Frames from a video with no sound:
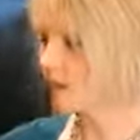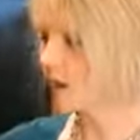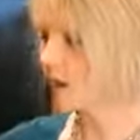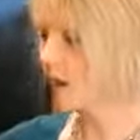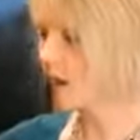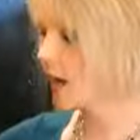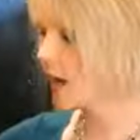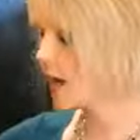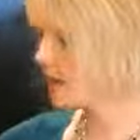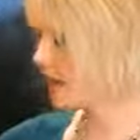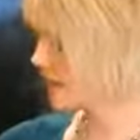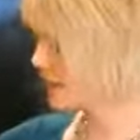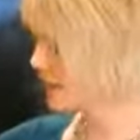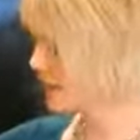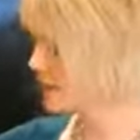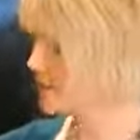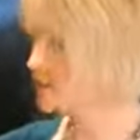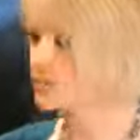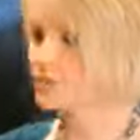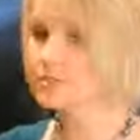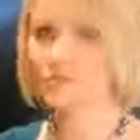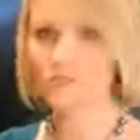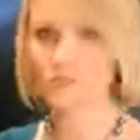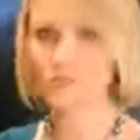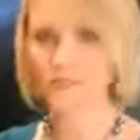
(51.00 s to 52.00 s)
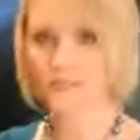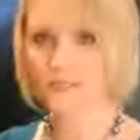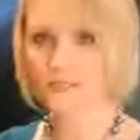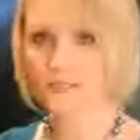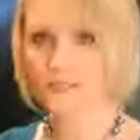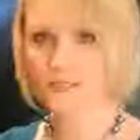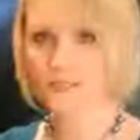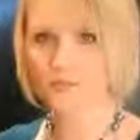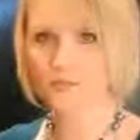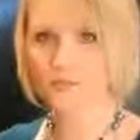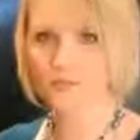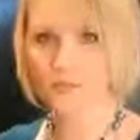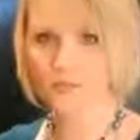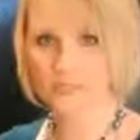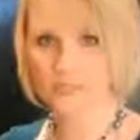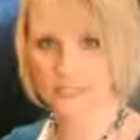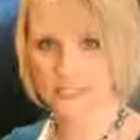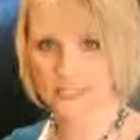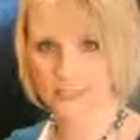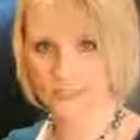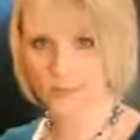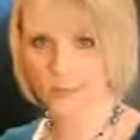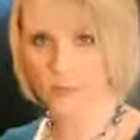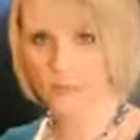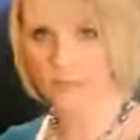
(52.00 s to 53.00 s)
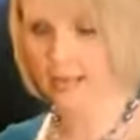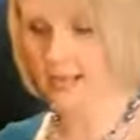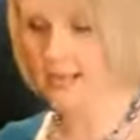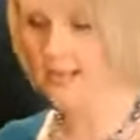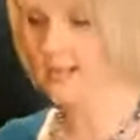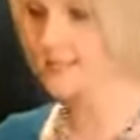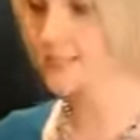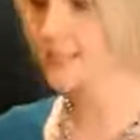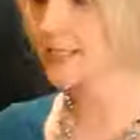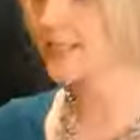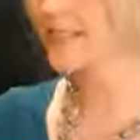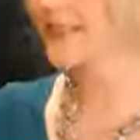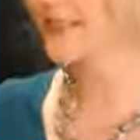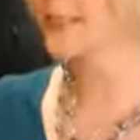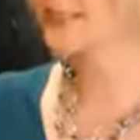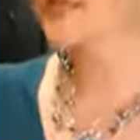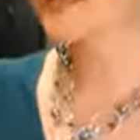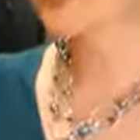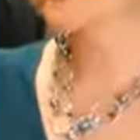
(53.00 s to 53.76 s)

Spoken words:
I use the little steamer basket.